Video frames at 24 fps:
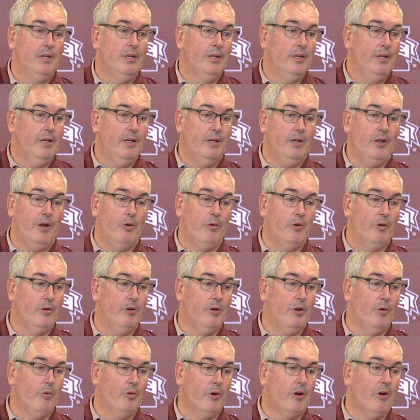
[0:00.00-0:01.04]
you know, you
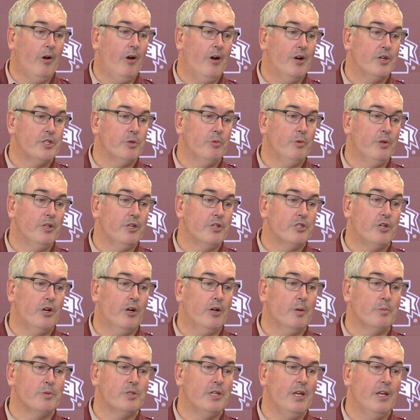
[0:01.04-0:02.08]
know regardless of what the
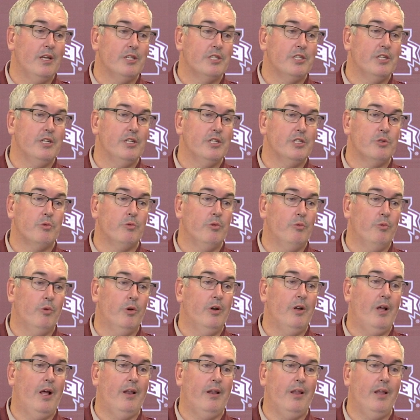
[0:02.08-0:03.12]
circumstance is, we're
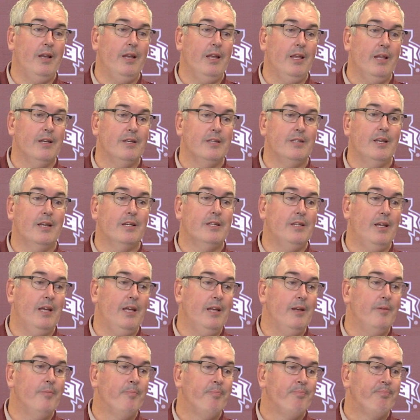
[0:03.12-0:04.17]
not letting it dictate
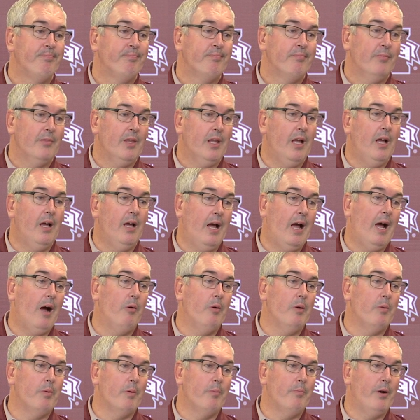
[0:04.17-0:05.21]
uh, how we
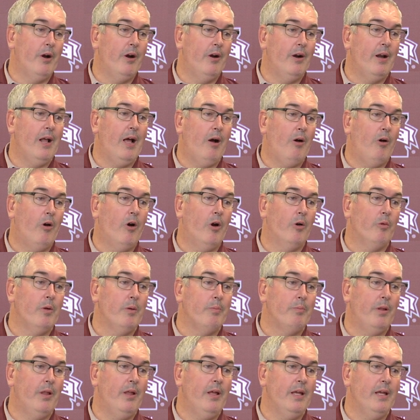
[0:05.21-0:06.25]
prepare and how hard we
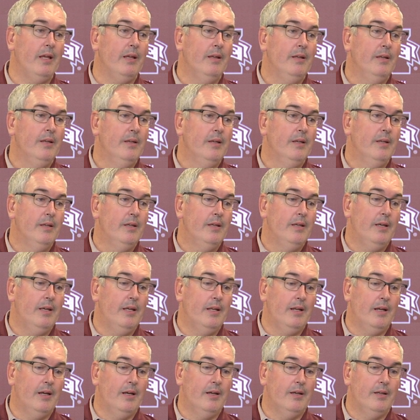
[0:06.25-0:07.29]
play.
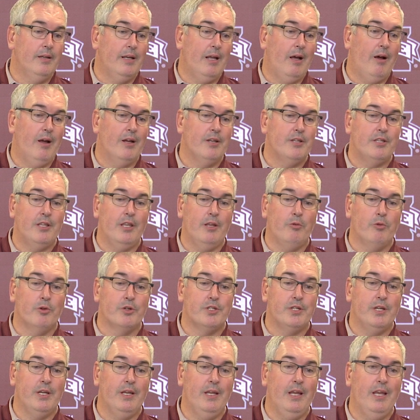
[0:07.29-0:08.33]
And uh, now I think we're
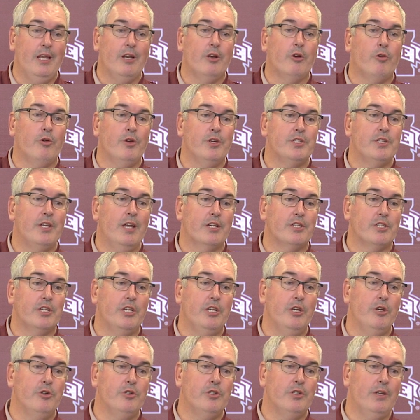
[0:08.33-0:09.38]
seeing increased
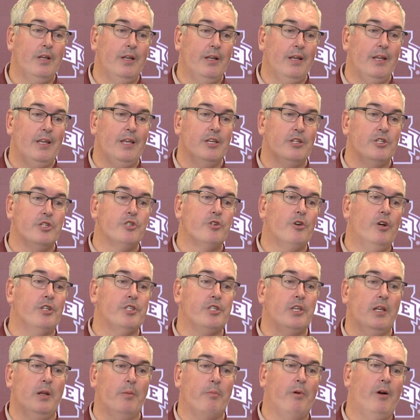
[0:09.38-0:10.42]
execution in the kids
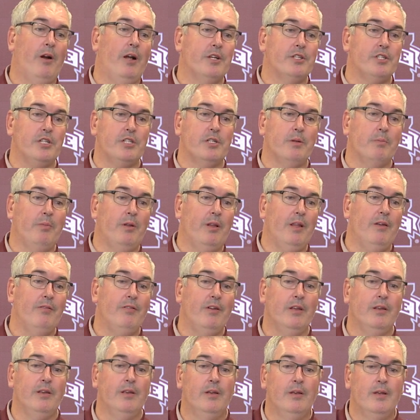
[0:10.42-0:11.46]
trusting the process and
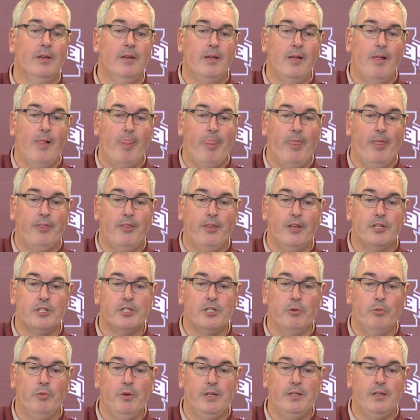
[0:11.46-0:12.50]
believing the things
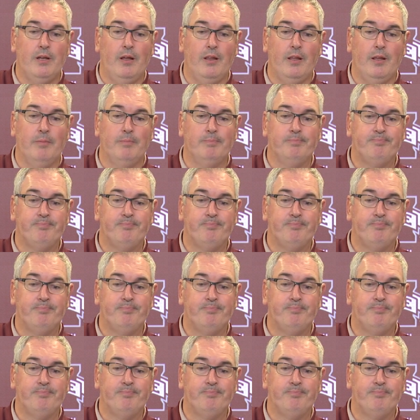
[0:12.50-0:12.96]
that we tell them